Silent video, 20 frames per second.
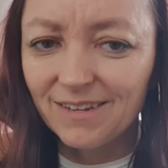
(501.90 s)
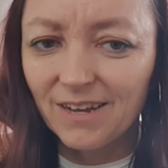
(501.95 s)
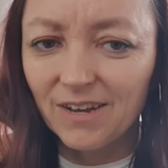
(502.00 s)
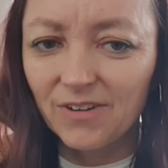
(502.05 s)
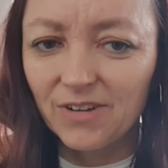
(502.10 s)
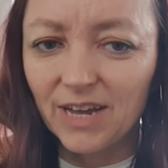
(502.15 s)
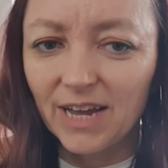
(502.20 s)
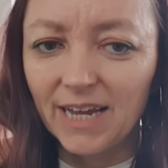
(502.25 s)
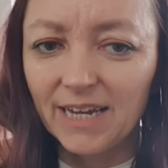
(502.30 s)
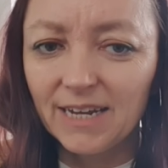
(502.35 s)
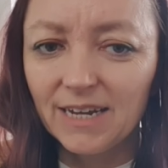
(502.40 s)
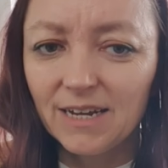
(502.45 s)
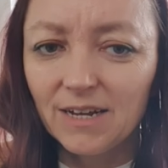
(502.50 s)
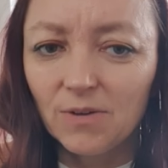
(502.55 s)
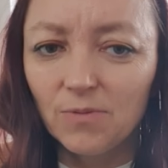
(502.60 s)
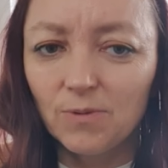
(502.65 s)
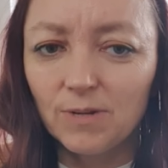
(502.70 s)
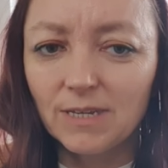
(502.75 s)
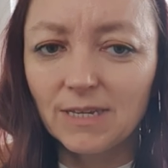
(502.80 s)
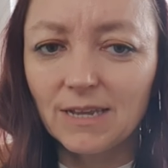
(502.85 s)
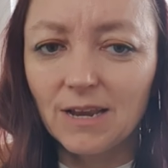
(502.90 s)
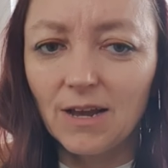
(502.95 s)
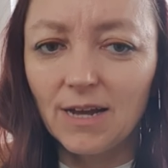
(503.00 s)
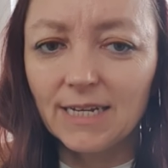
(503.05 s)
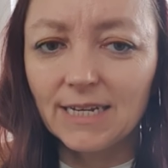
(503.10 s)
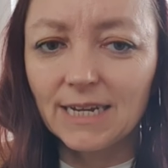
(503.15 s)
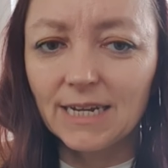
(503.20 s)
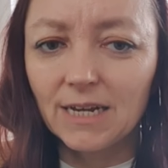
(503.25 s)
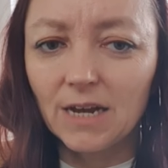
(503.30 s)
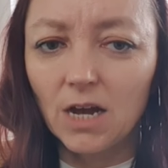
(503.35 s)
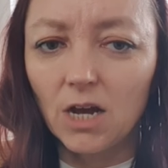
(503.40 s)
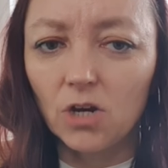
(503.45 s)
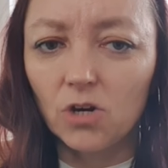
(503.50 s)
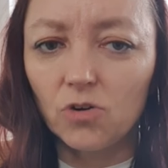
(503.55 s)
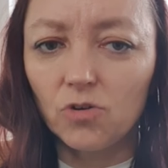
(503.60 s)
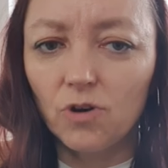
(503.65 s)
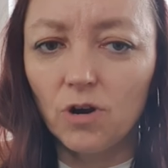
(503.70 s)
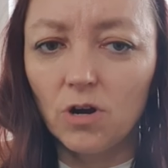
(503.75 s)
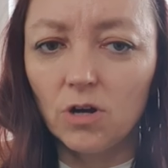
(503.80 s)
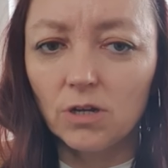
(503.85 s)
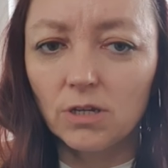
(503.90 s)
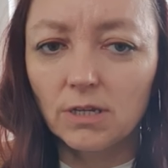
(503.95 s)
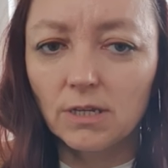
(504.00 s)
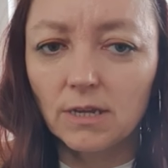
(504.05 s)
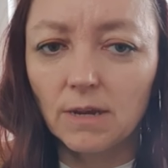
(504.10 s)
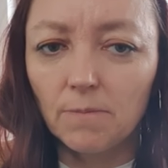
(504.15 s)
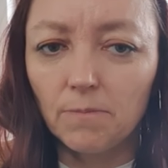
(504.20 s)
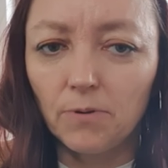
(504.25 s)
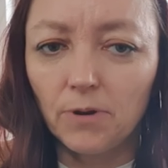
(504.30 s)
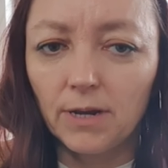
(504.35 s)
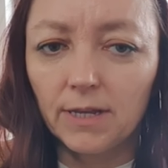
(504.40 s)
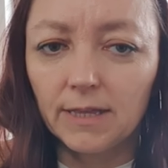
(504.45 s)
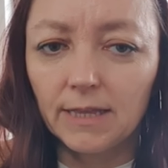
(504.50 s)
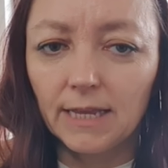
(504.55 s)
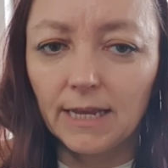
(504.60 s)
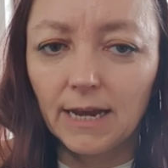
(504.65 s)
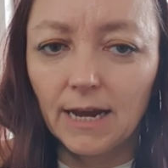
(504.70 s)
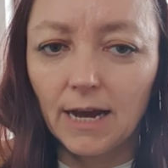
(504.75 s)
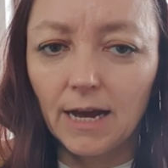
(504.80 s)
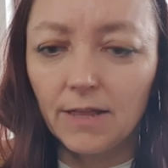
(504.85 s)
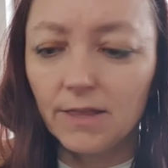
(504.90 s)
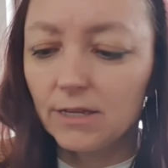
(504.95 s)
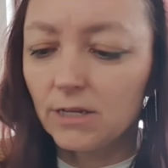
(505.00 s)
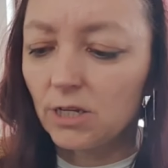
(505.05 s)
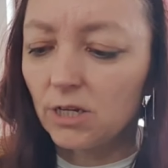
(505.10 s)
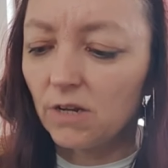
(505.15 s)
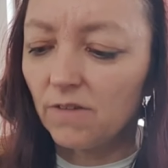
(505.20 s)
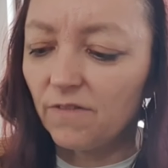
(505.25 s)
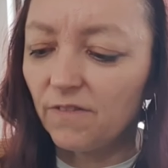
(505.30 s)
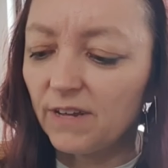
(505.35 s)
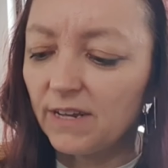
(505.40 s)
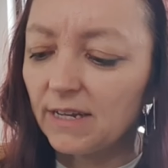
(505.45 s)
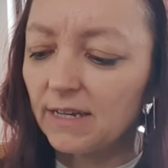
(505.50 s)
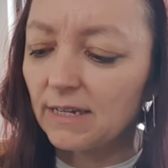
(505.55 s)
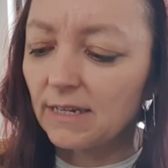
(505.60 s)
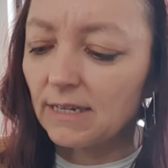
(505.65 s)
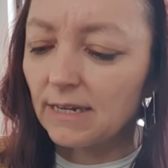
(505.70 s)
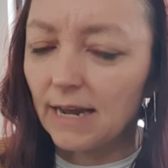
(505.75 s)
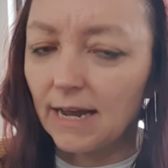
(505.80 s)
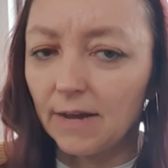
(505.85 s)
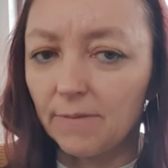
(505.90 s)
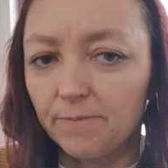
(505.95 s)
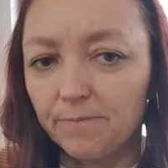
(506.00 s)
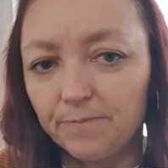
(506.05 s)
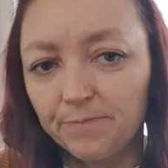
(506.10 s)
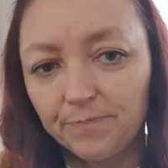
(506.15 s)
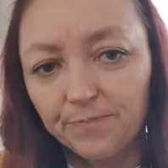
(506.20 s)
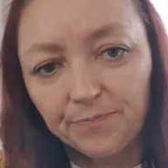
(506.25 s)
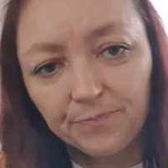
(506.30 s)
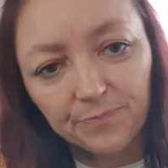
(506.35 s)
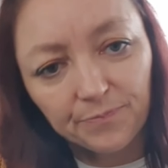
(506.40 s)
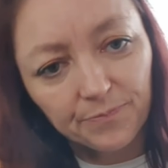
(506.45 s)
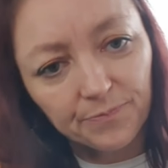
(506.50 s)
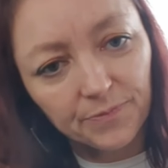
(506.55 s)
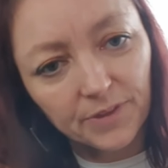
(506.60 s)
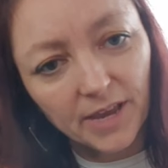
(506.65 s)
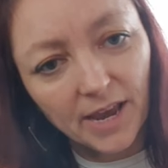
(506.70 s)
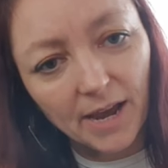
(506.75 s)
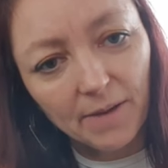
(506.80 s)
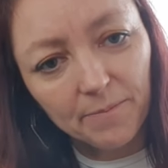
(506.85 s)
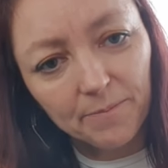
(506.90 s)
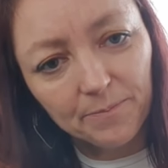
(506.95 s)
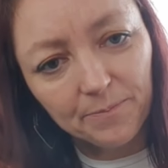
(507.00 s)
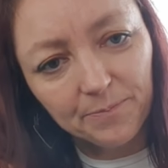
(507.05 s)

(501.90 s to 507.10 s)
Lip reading: Okay, we're sliding across and putting the other 2 fingers down. Yep.